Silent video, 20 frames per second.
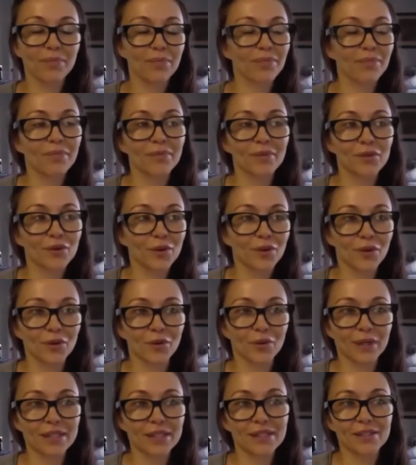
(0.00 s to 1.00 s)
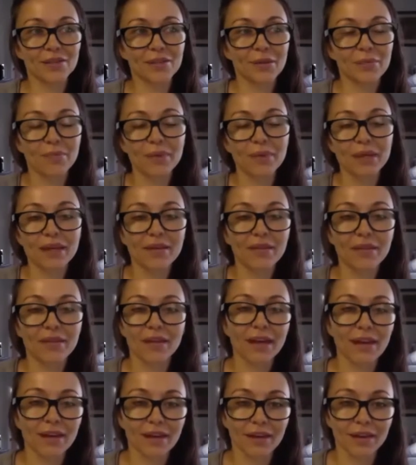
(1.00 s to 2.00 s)
it's not a big
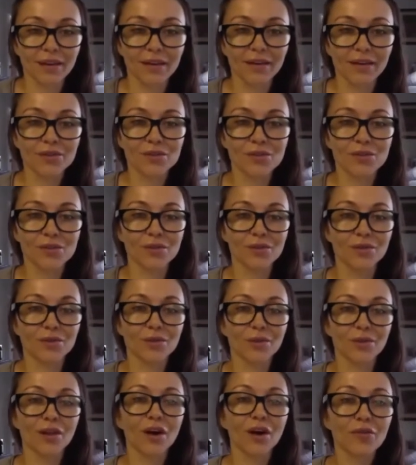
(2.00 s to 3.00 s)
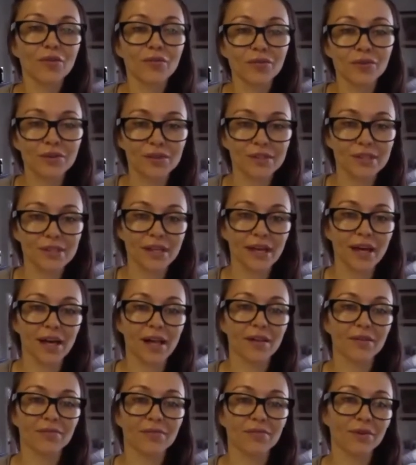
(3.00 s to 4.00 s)
thing to love
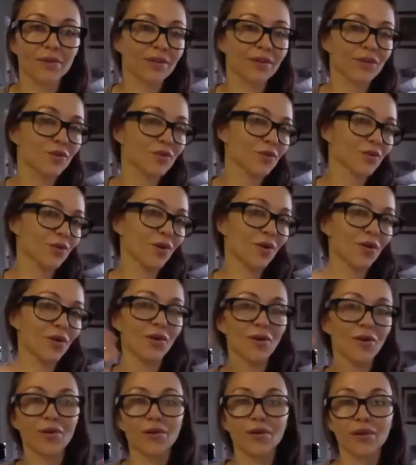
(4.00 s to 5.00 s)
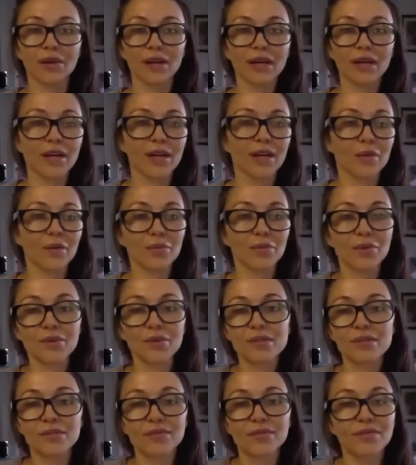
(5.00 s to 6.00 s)
yourself when you're all
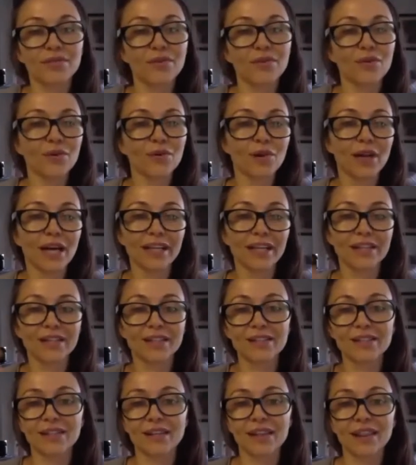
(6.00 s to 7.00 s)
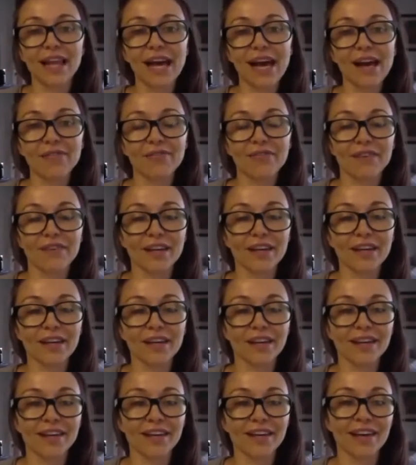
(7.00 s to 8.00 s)
beautiful and
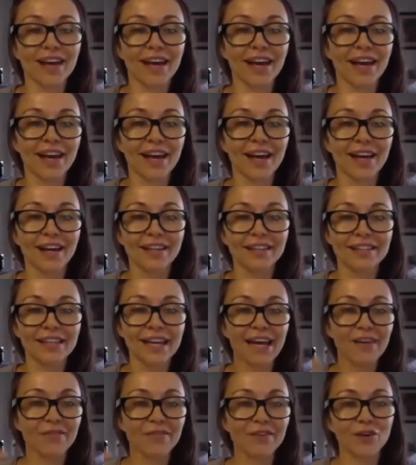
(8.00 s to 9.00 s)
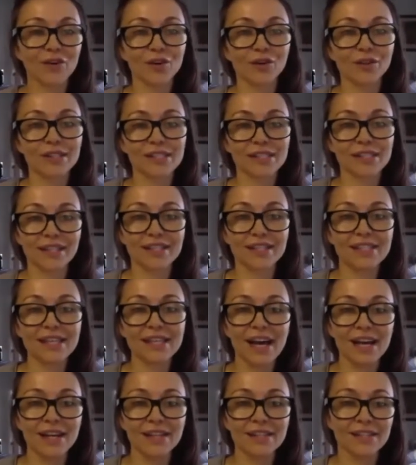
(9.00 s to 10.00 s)
laughing and having all the
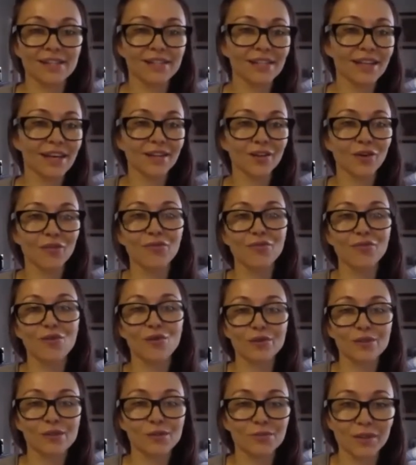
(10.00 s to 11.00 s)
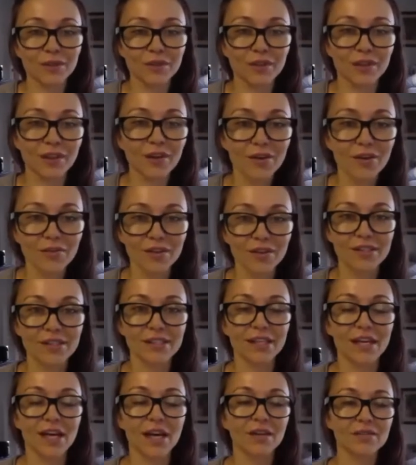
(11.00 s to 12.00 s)
success. Then of course we're going to love
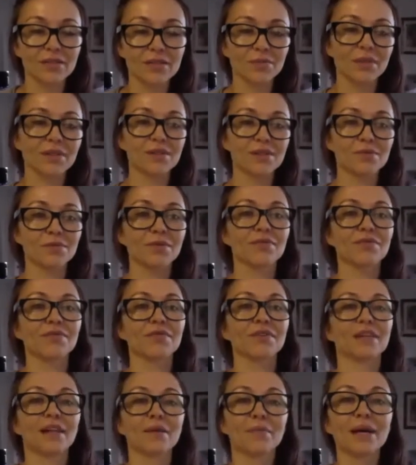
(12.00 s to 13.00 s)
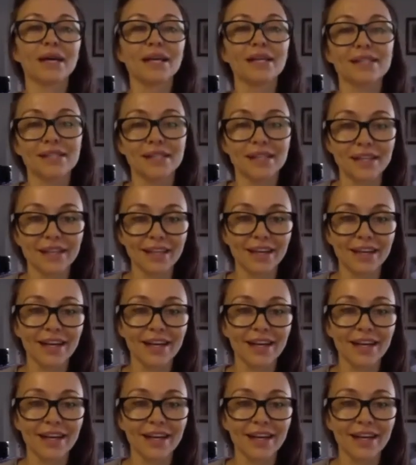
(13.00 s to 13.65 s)
ourselves because we feel amazing.